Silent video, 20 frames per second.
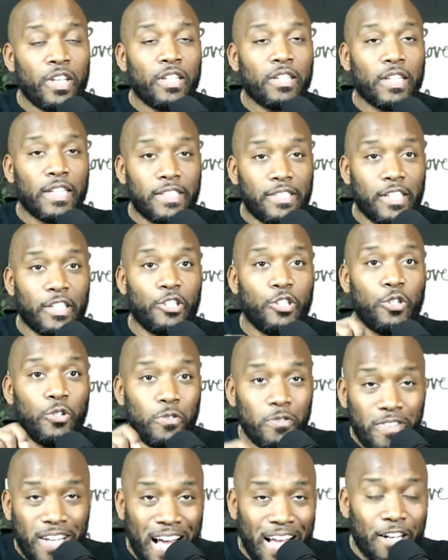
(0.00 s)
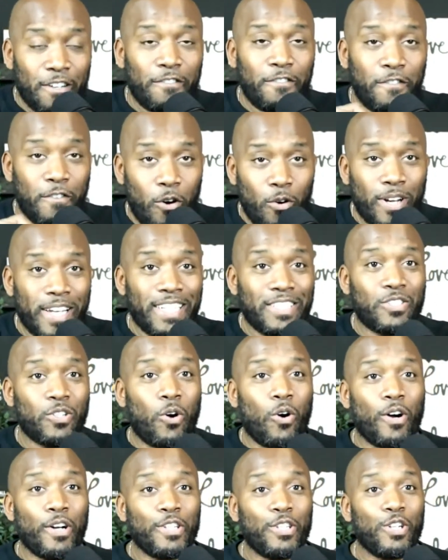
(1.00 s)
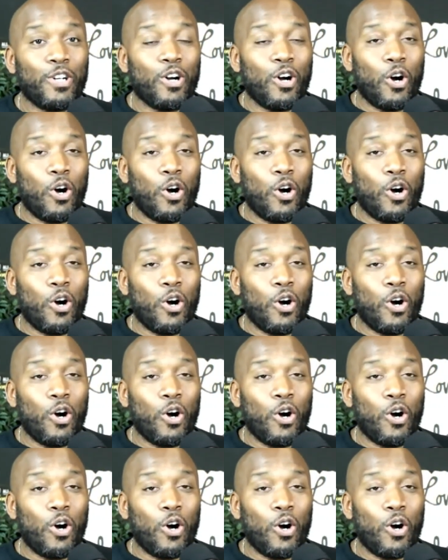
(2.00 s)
Listen, you've got to focus on your